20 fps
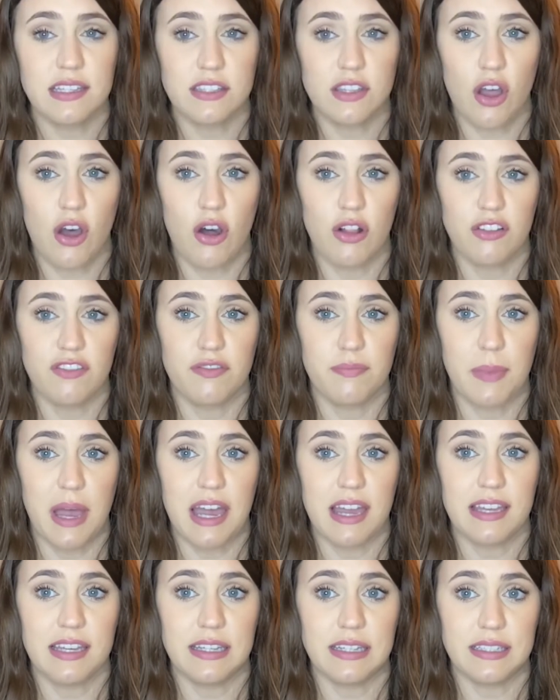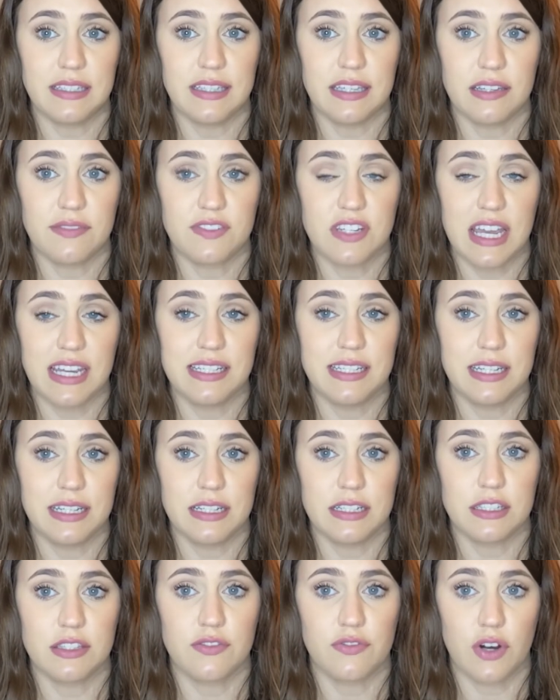all of my gift
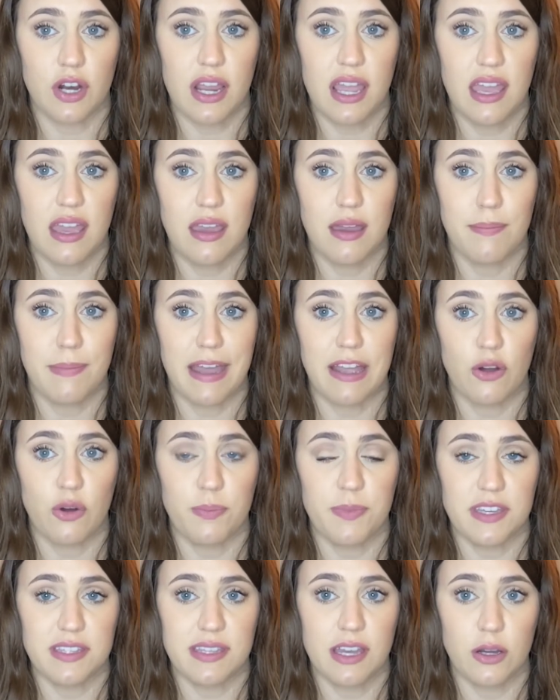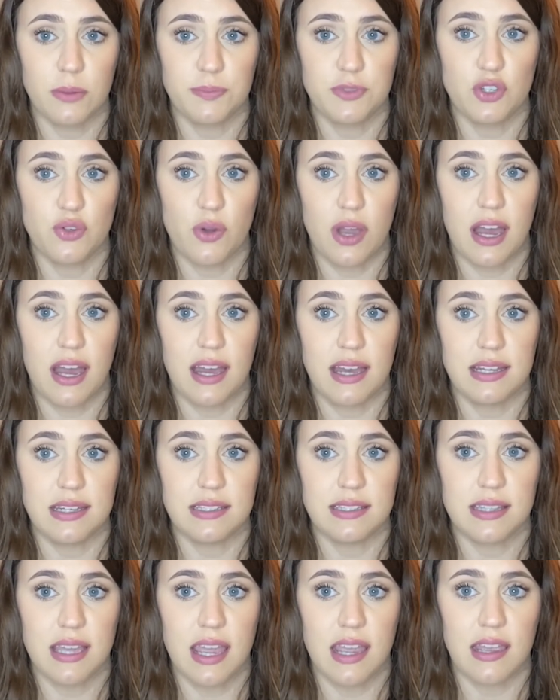ideas for him. I hope this helped you
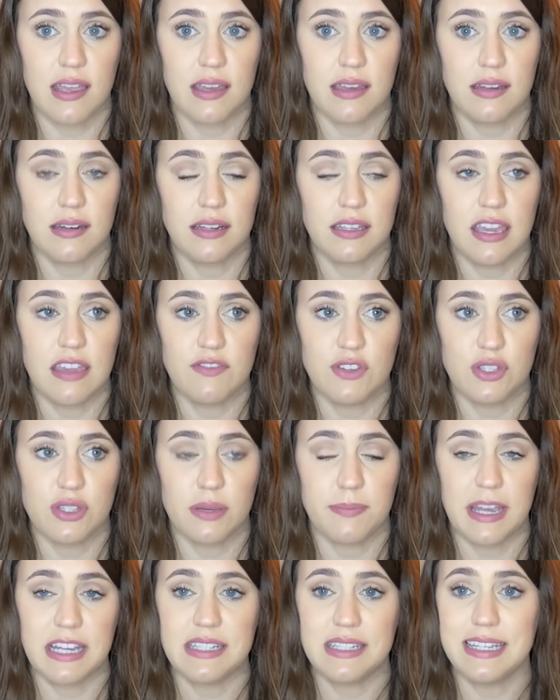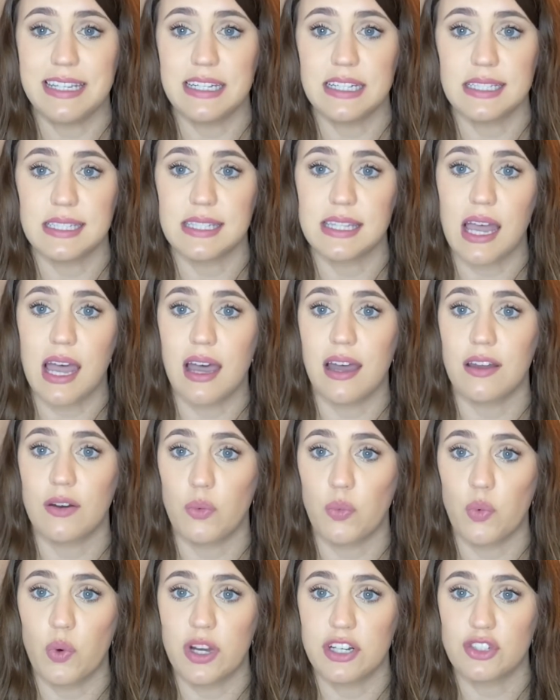guys and gave you some ideas
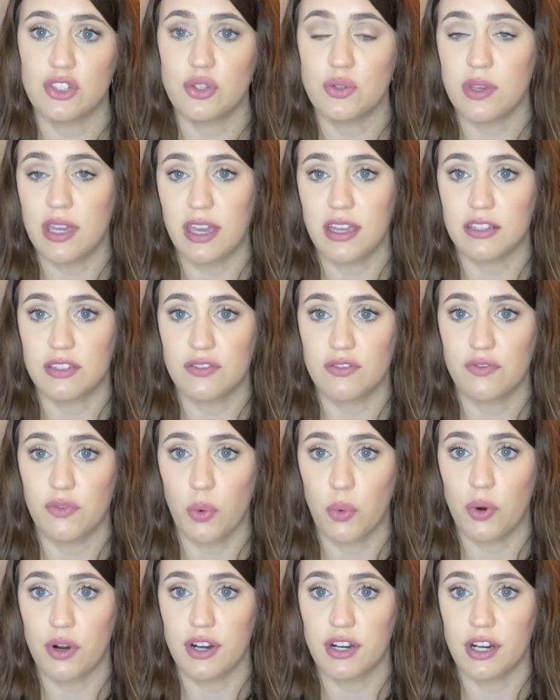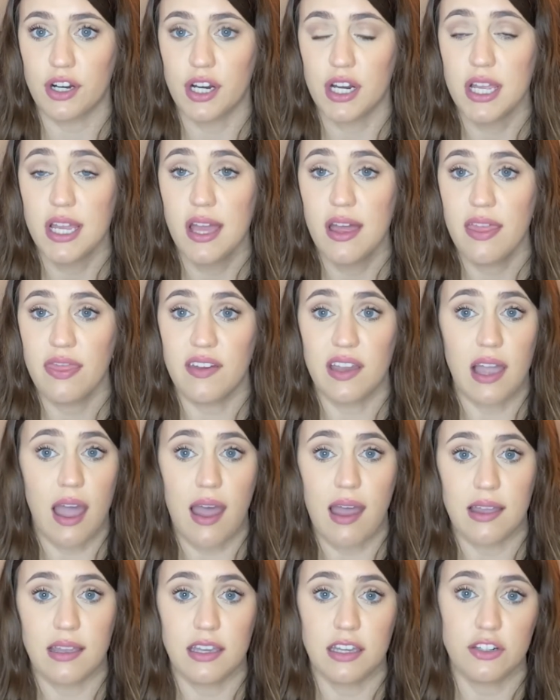on what to get for the
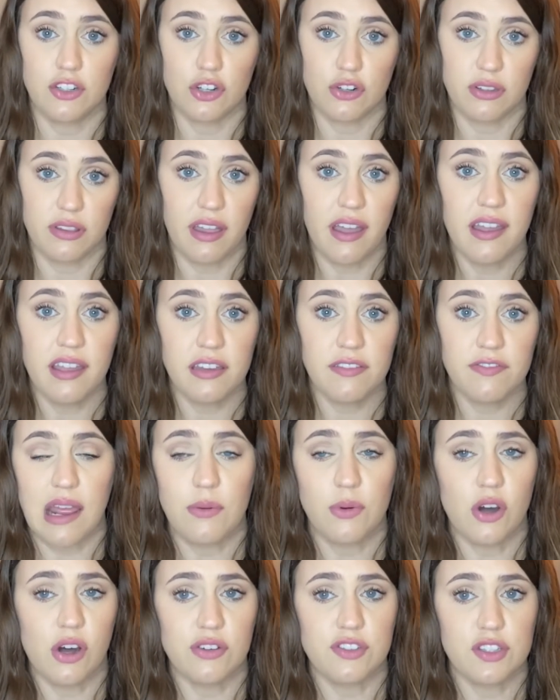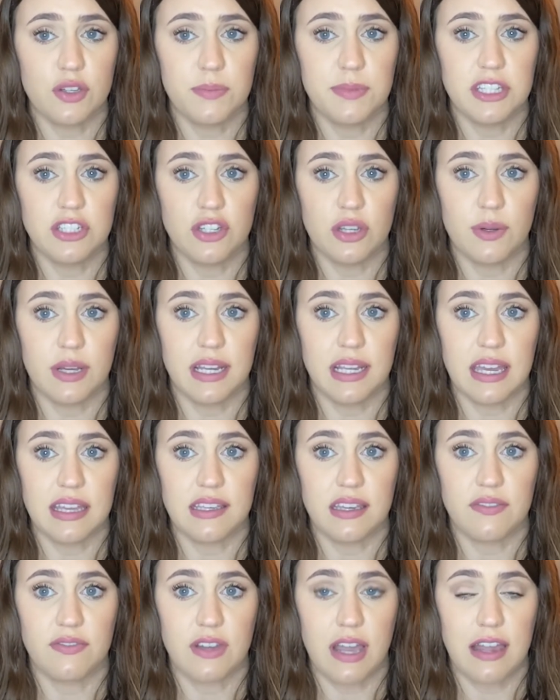guy in your life. We'll also be doing a
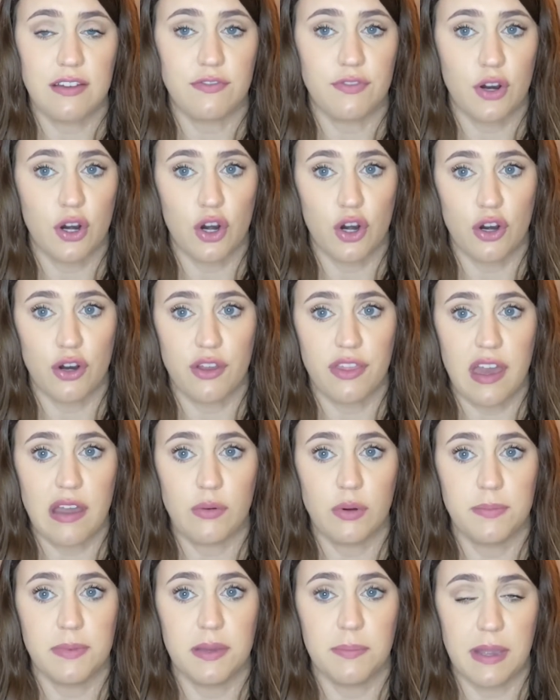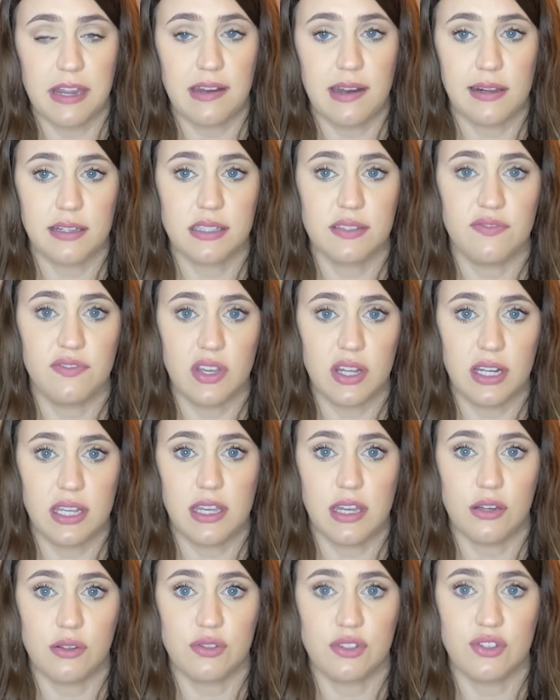gift guide for her. That will be my next
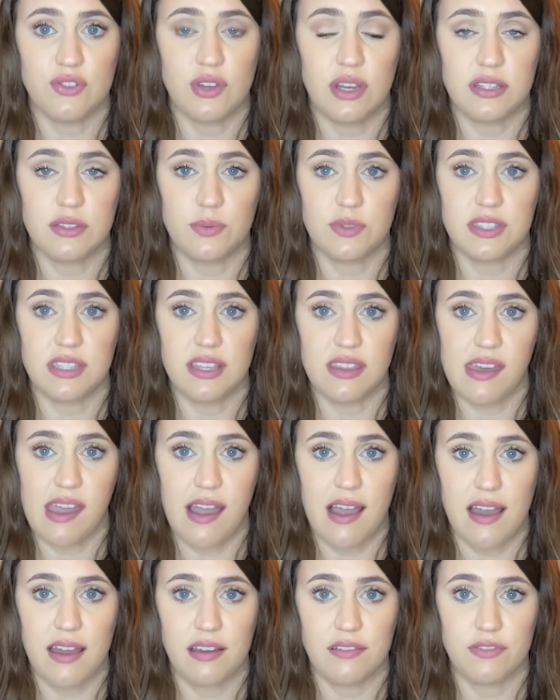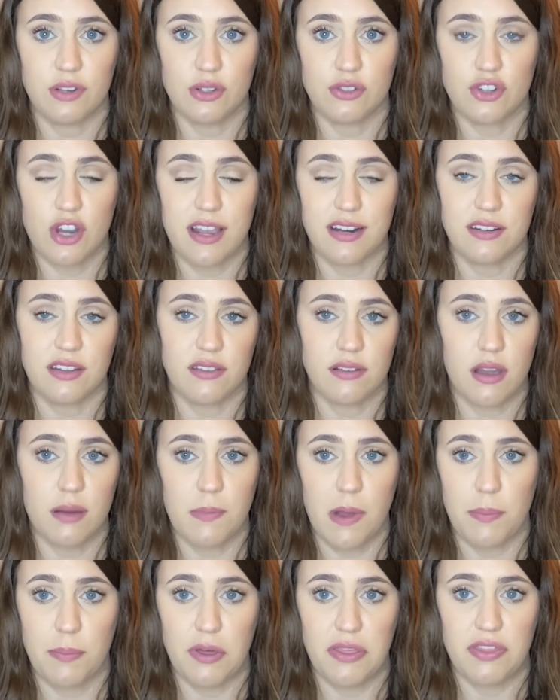video. So you guys will see that if you're trying to come
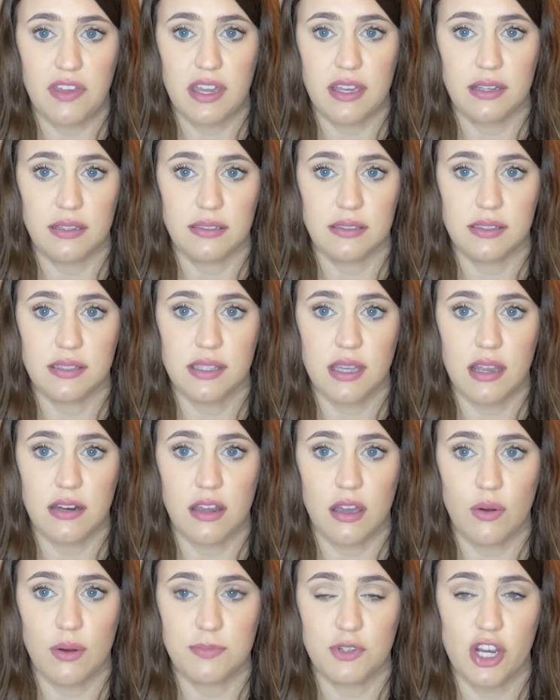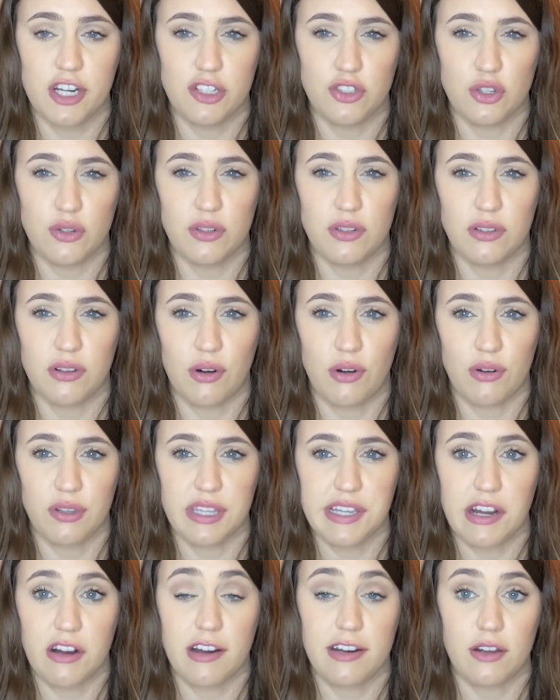up with things. I know I'm trying to do it
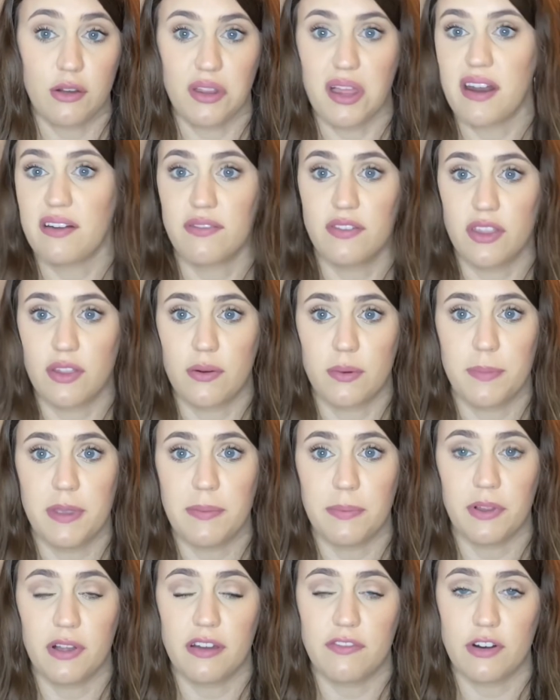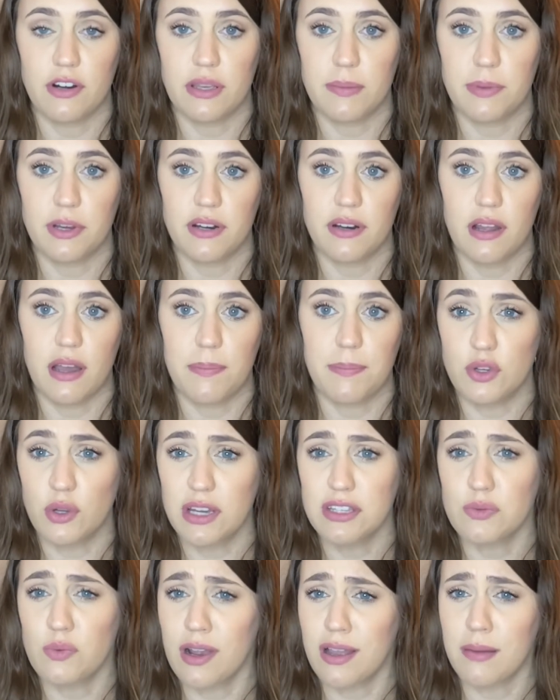earlier. I know a lot of other people have already put it up. If you
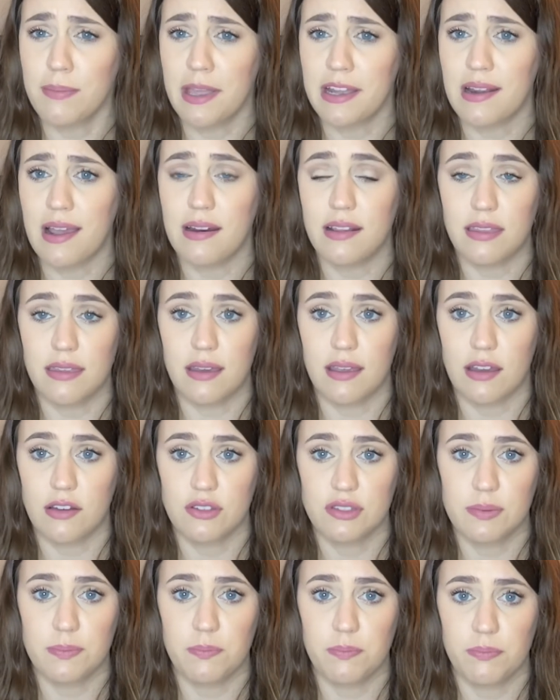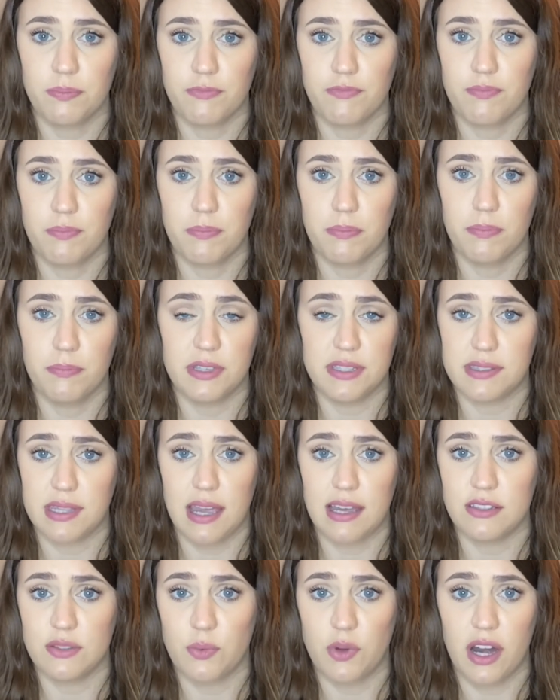guys recommend anything else,
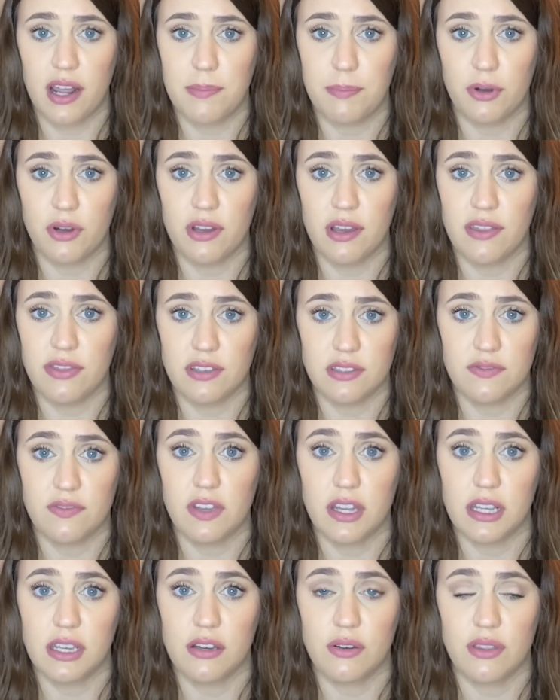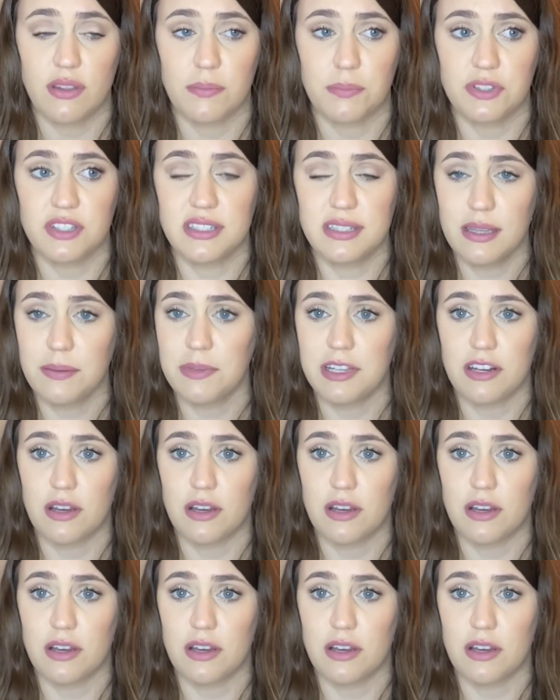besides what I put in this video, then please let me know